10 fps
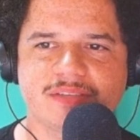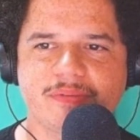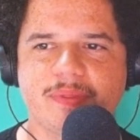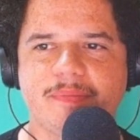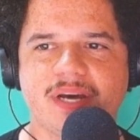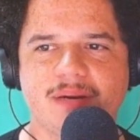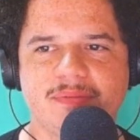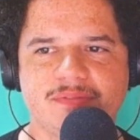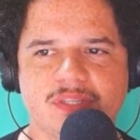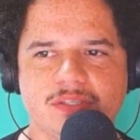from the bottom
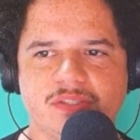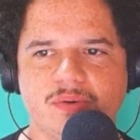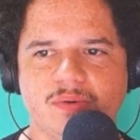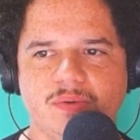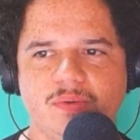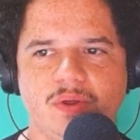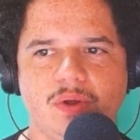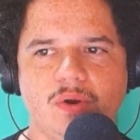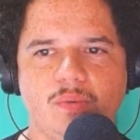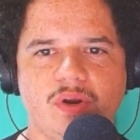of the soul
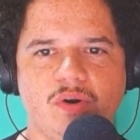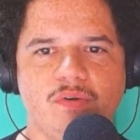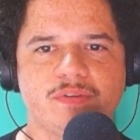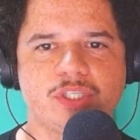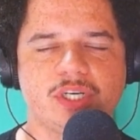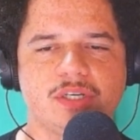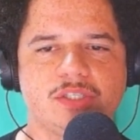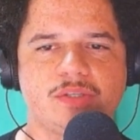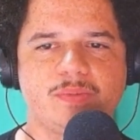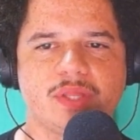when
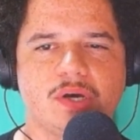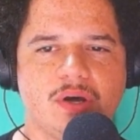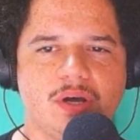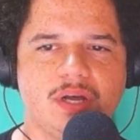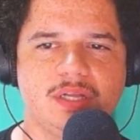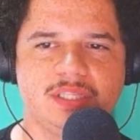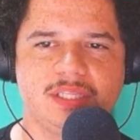overcharged with awe.